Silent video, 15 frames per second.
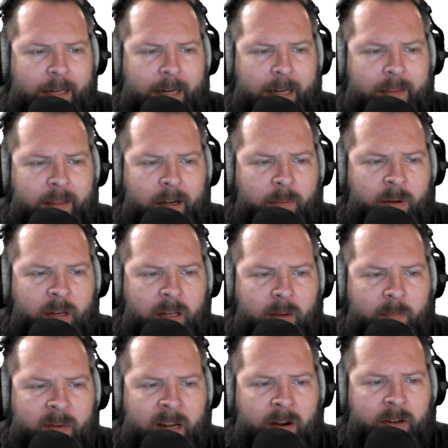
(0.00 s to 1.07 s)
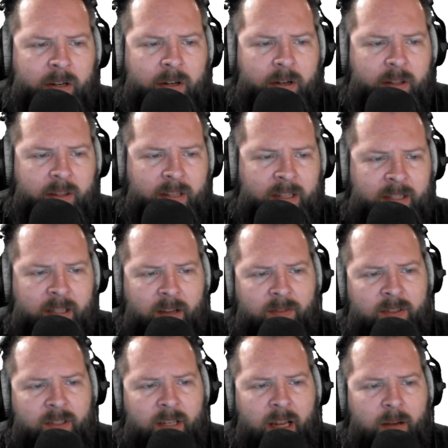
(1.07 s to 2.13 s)
And then I'm gonna come down here to this
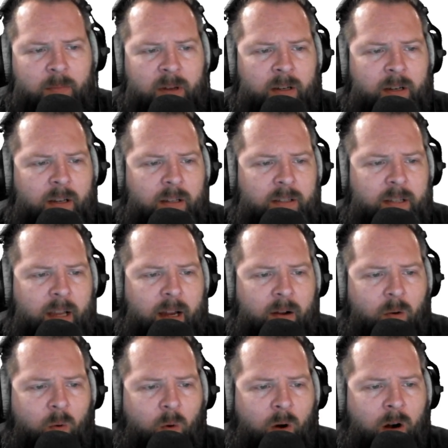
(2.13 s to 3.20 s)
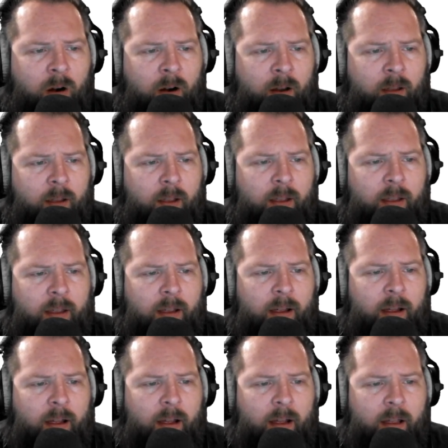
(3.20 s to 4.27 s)
if statement and say, or
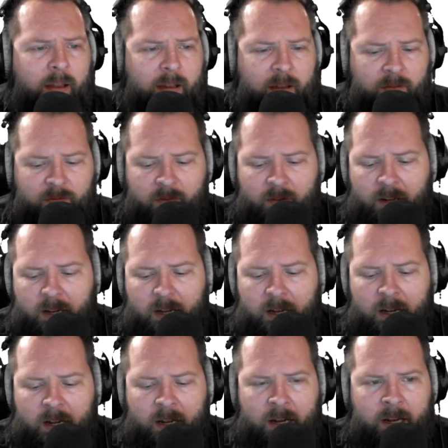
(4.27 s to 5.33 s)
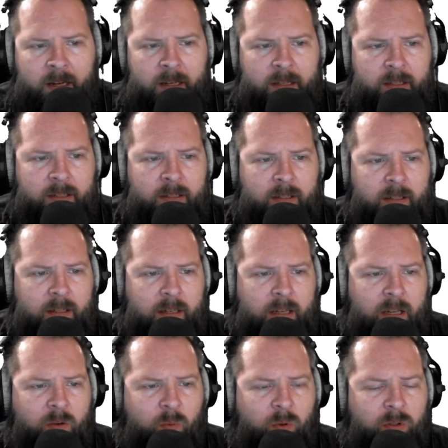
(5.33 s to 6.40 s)
if I is
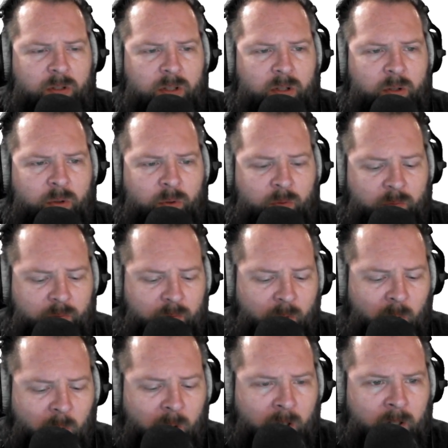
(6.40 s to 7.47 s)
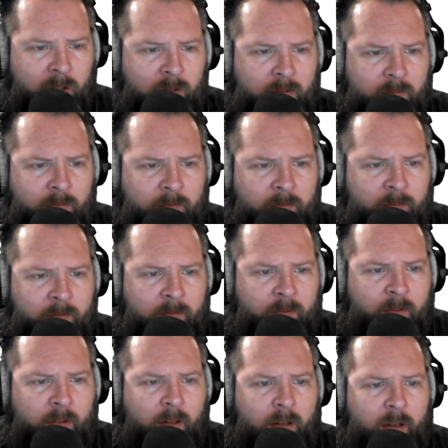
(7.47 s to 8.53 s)
equal to 4,
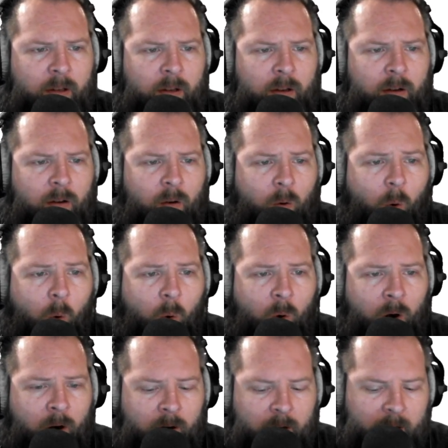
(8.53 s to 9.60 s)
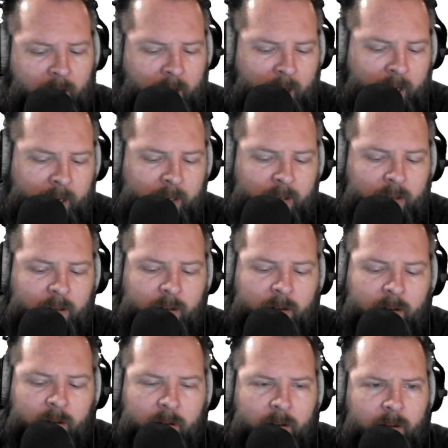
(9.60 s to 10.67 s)
or I
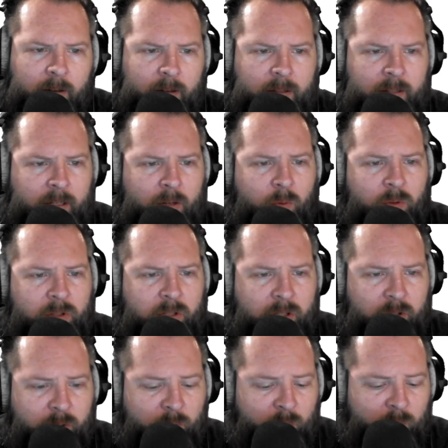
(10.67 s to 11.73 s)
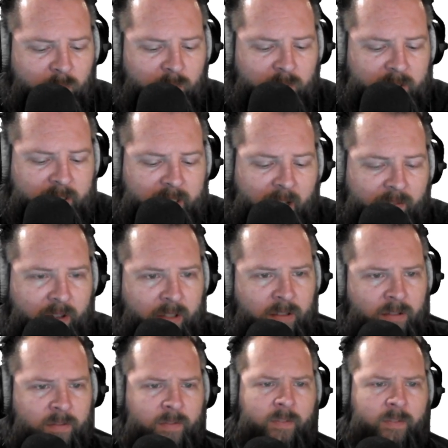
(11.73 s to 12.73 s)
is equal to 7,